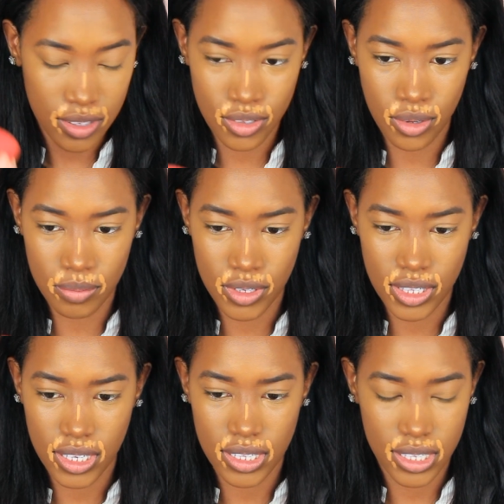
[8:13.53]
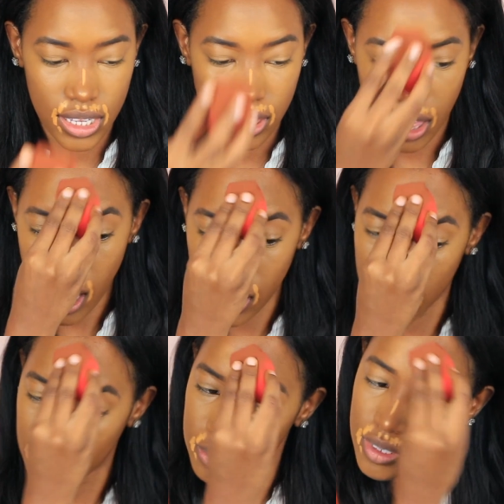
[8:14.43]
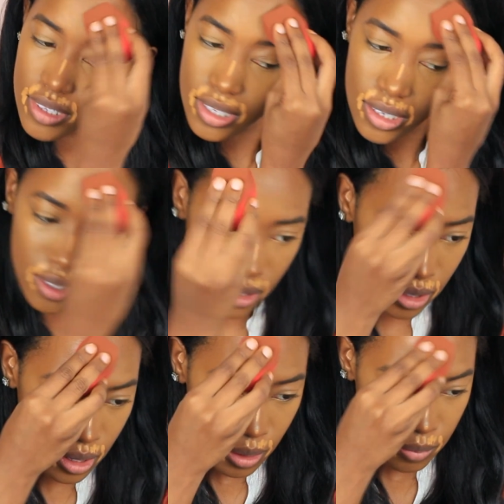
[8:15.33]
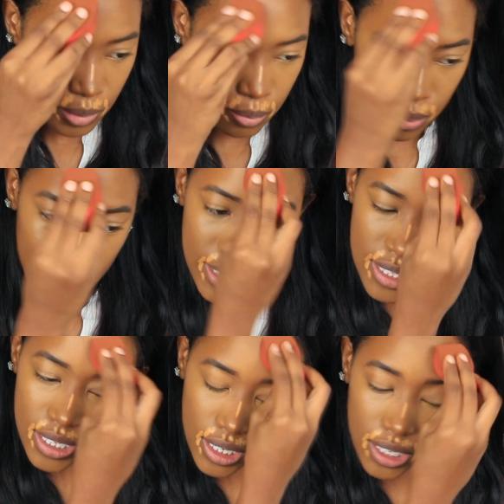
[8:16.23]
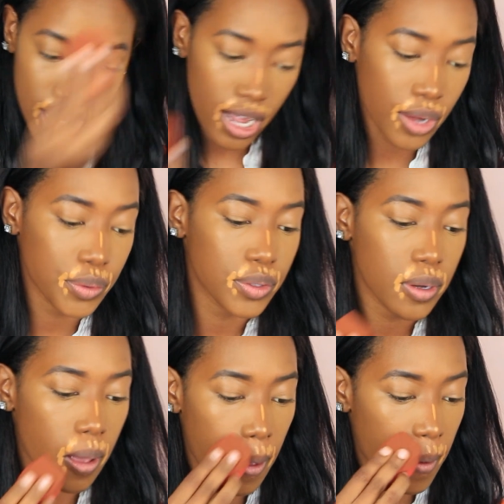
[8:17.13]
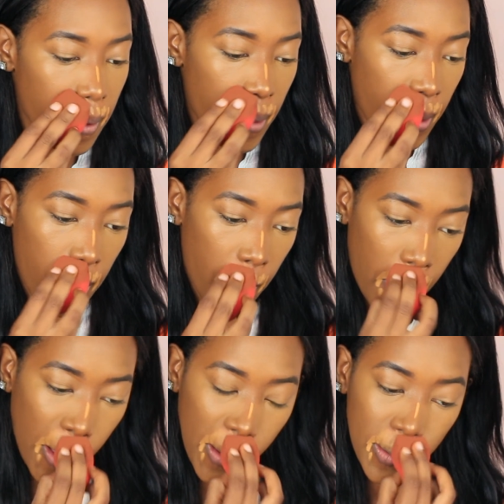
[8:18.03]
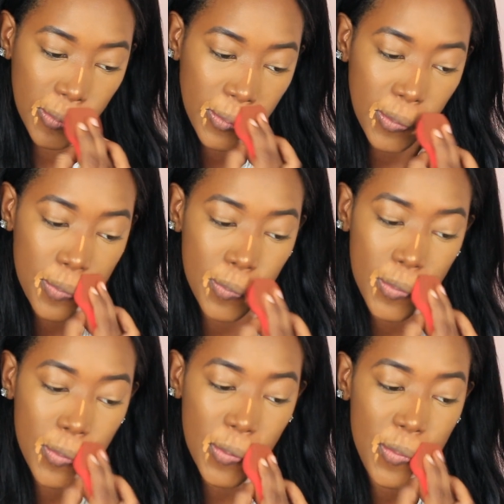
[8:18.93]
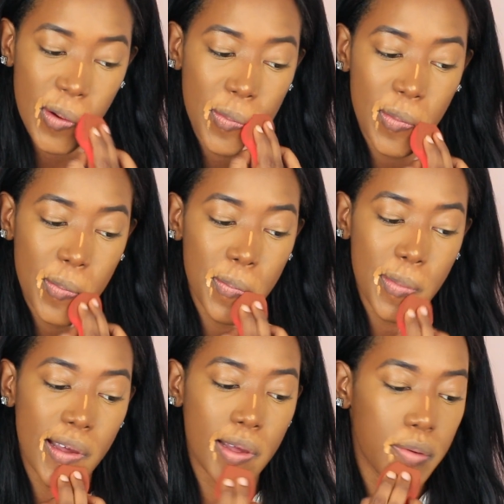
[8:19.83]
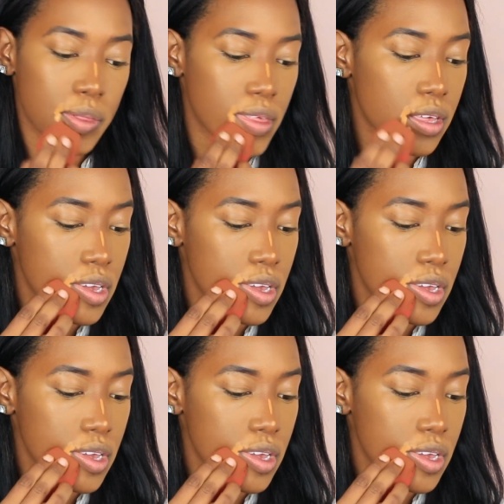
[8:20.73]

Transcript: So I'm just gonna take that and I'm just gonna be pressing it out. Same with around my mouth.